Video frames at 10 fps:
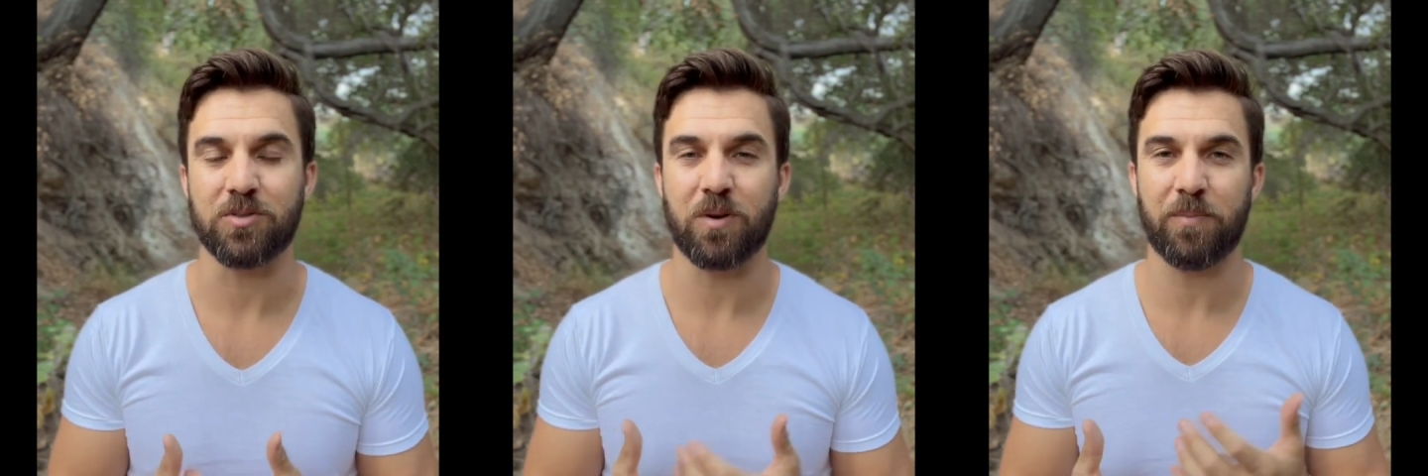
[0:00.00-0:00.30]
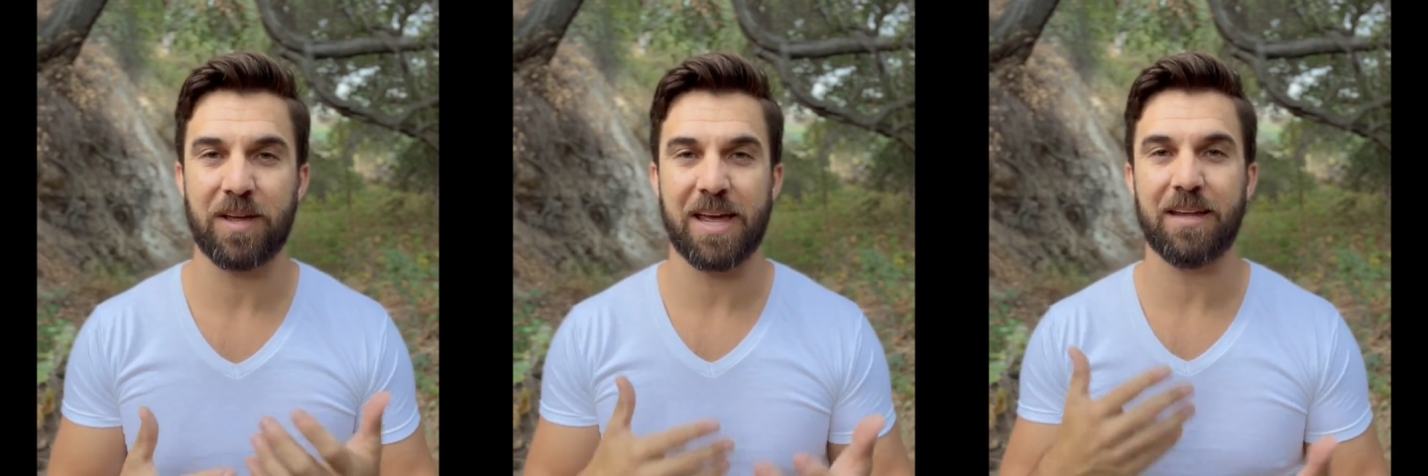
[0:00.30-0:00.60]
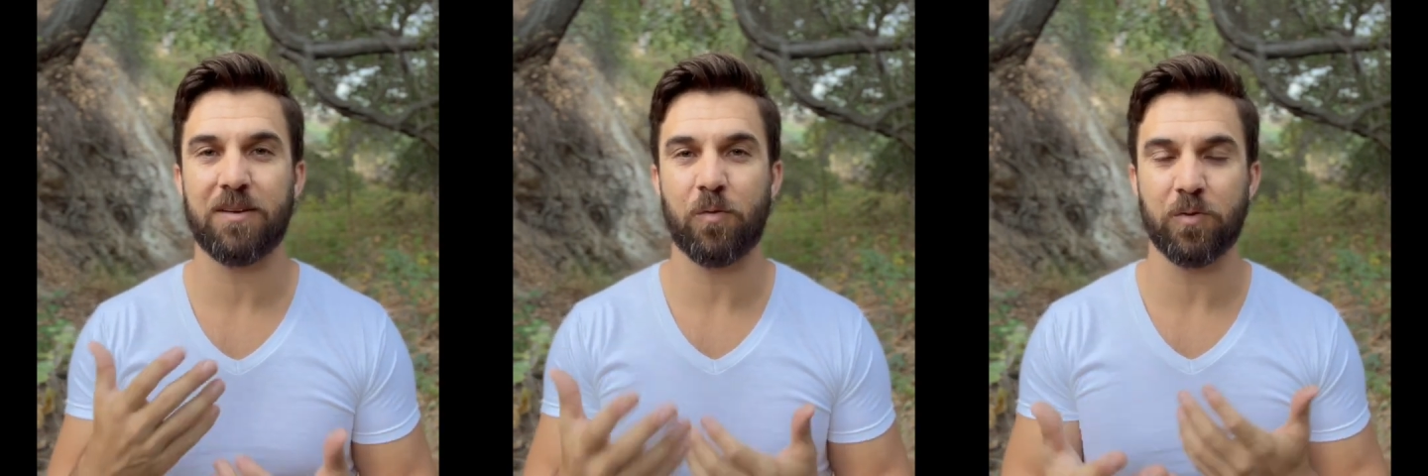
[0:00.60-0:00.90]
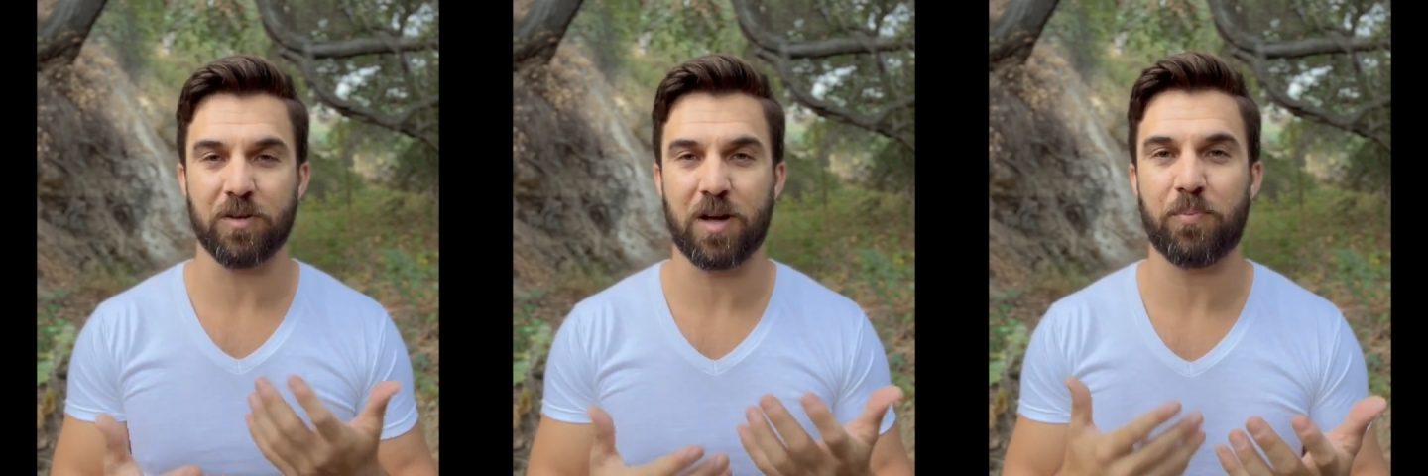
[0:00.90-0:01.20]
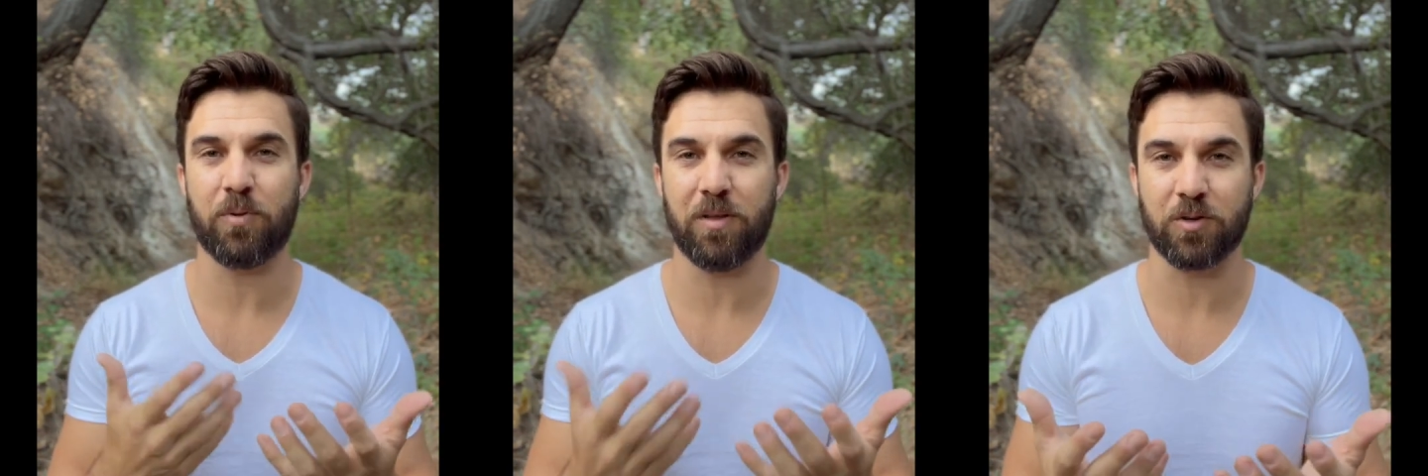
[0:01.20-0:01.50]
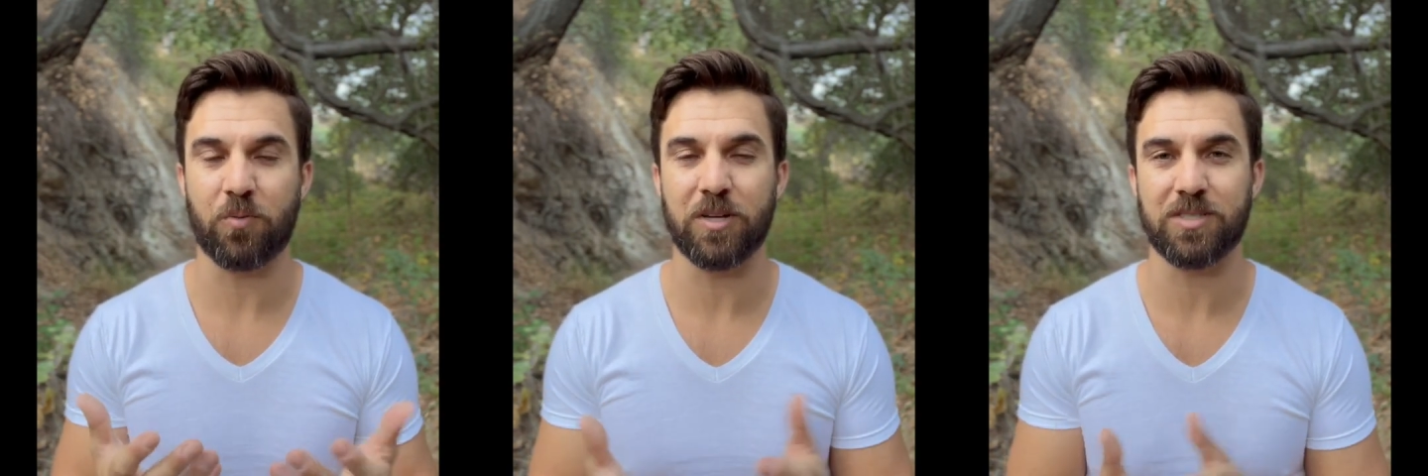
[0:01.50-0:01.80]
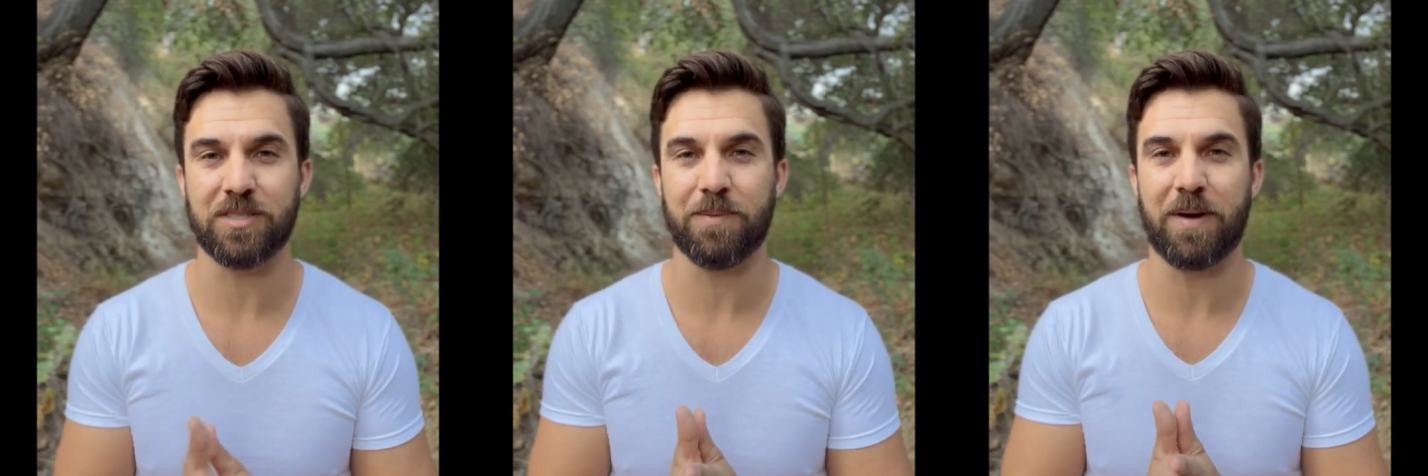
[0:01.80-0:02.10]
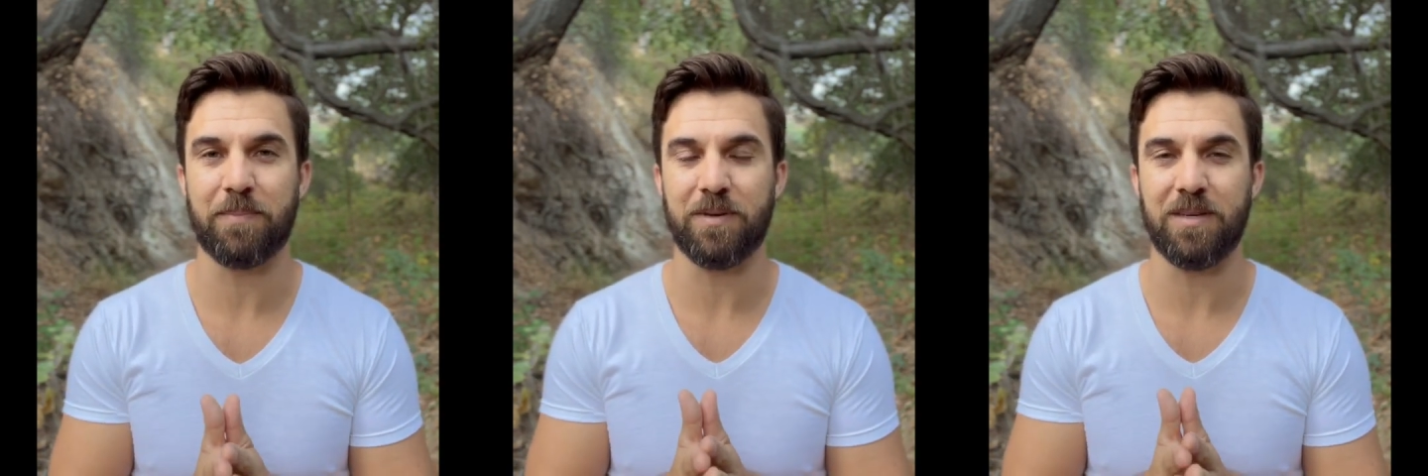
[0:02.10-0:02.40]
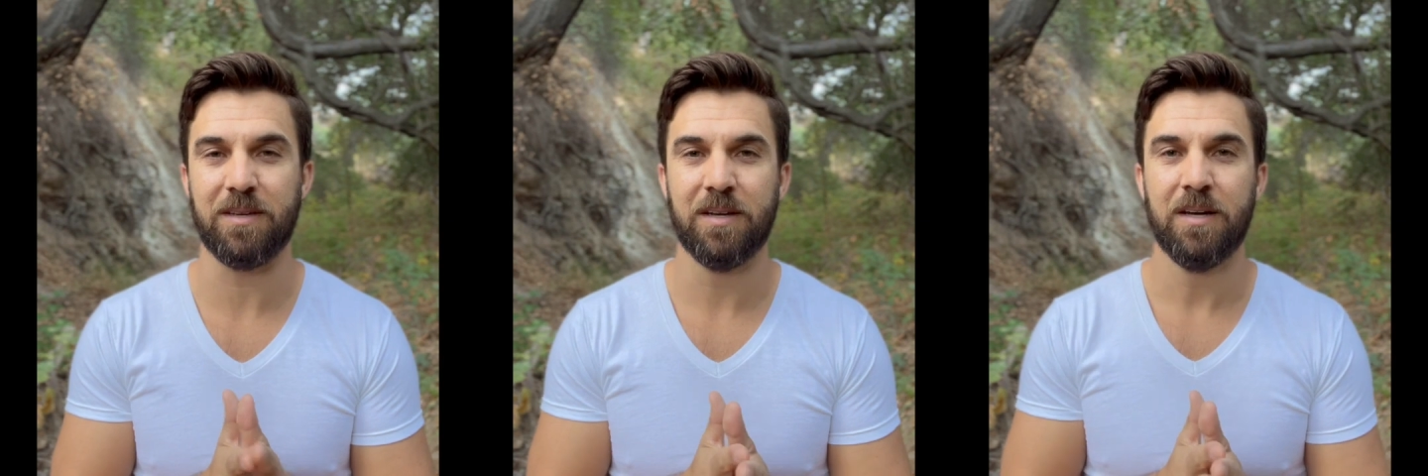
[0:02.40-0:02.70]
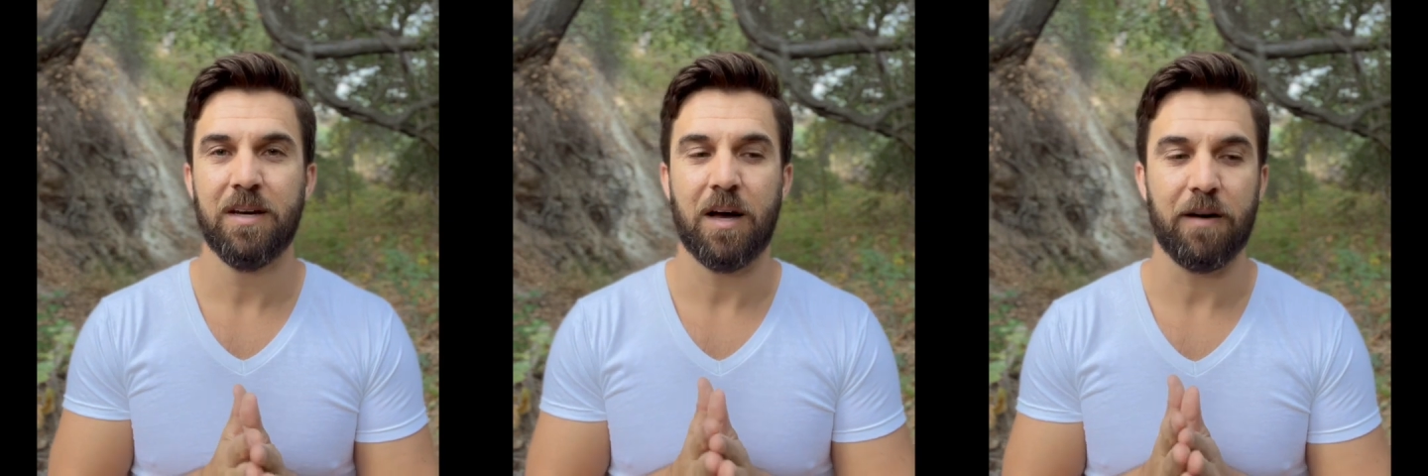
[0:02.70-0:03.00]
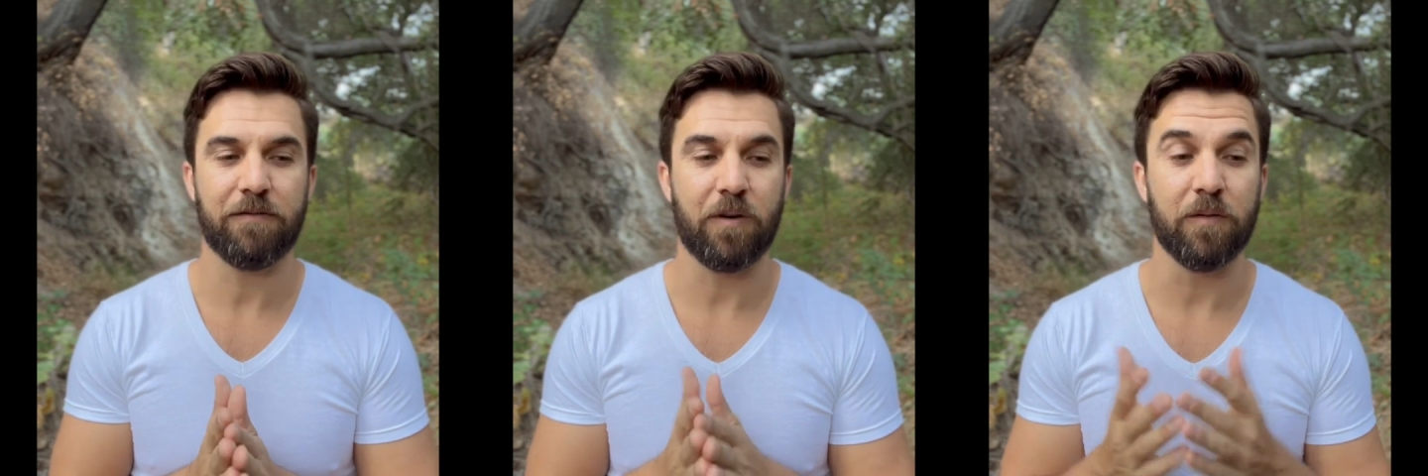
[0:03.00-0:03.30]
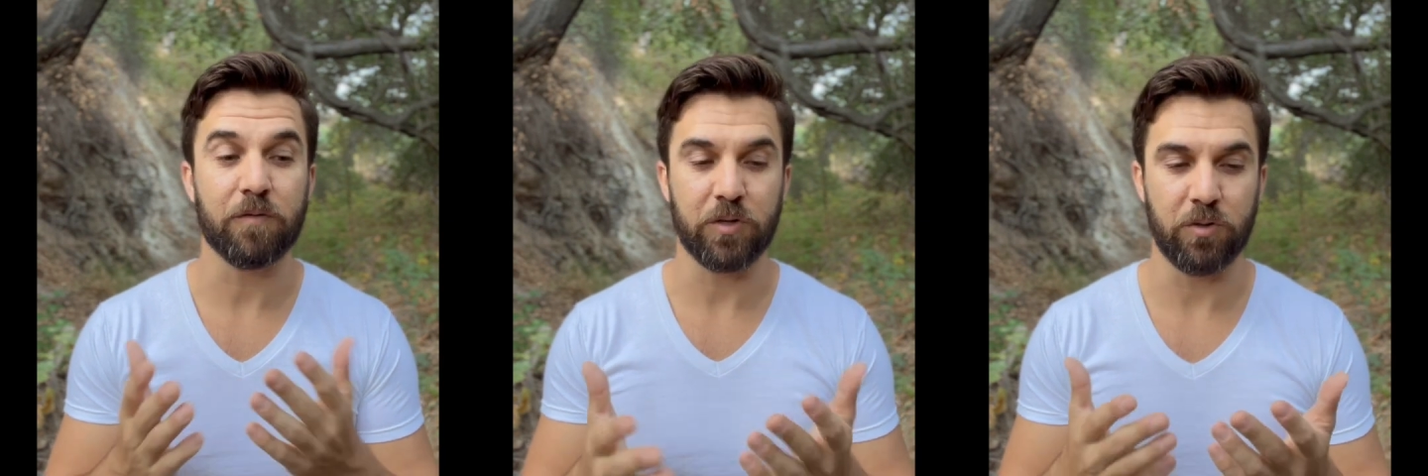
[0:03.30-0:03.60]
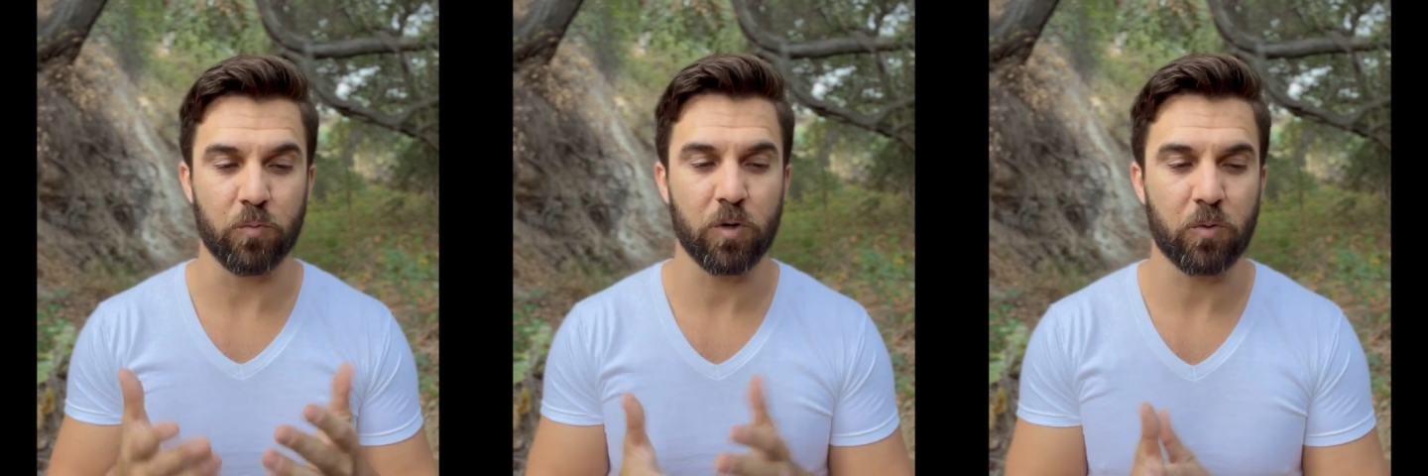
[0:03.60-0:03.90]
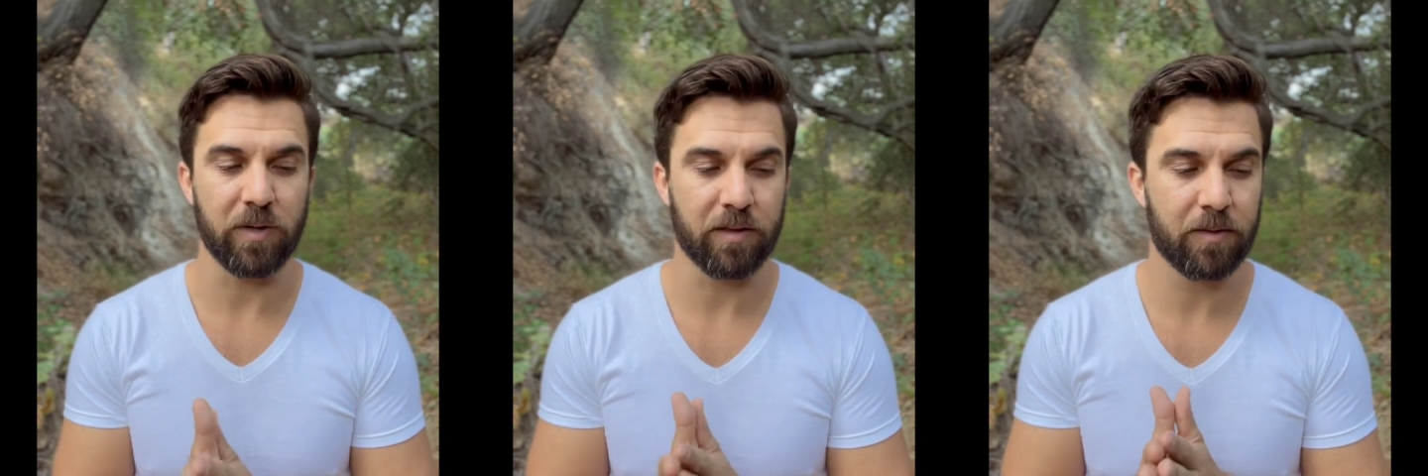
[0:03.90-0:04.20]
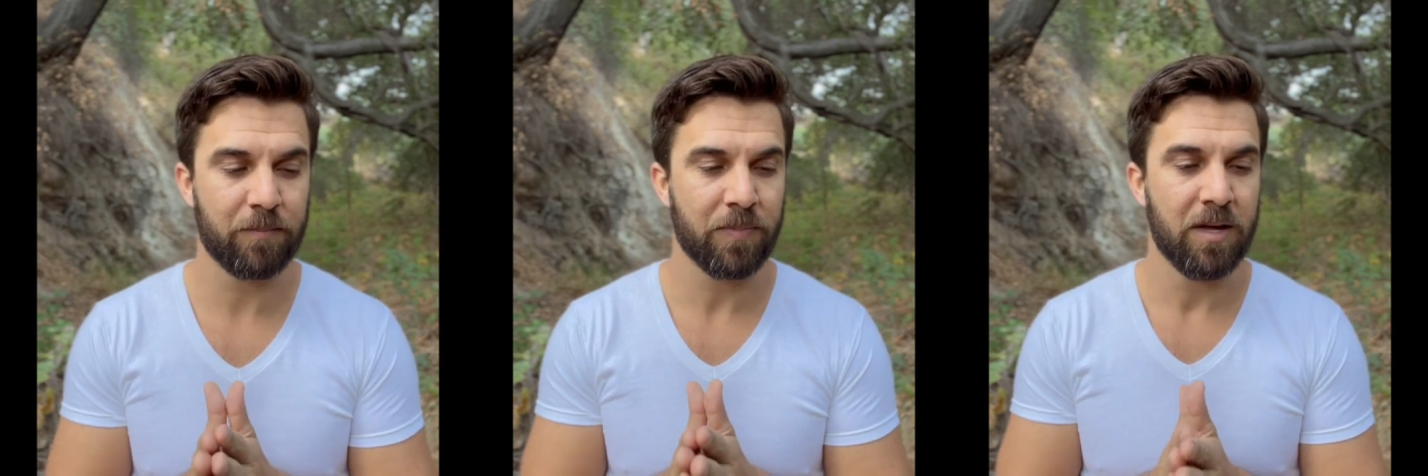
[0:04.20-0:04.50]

So I'm going to hand over a couple other questions that might be fun for you to work with.